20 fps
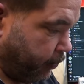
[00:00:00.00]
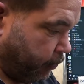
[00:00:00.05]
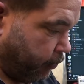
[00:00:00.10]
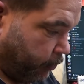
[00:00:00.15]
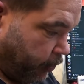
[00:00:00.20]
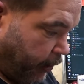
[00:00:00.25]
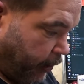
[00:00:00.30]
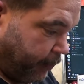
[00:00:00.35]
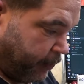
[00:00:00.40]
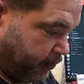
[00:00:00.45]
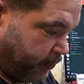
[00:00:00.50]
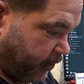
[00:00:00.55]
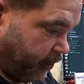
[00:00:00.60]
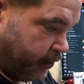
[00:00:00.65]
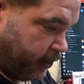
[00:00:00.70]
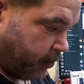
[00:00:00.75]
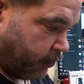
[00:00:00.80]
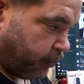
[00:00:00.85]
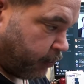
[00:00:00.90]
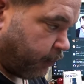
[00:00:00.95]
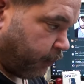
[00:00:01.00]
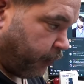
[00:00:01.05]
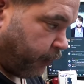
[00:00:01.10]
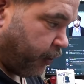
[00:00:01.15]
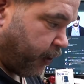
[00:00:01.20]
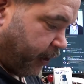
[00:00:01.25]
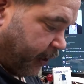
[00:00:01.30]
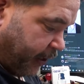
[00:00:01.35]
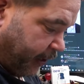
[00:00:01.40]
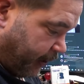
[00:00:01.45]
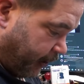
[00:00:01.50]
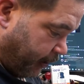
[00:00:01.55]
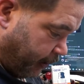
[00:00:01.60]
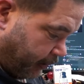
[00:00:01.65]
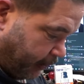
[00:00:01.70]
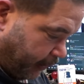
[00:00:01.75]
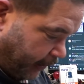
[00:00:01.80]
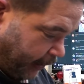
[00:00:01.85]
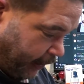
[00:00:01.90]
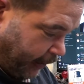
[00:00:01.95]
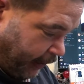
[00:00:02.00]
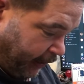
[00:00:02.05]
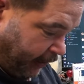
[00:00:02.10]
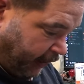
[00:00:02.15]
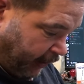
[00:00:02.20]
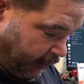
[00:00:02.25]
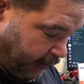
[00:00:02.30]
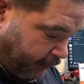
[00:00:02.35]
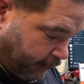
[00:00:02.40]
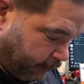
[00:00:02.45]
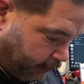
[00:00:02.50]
it all up, I couldn't find anything in it.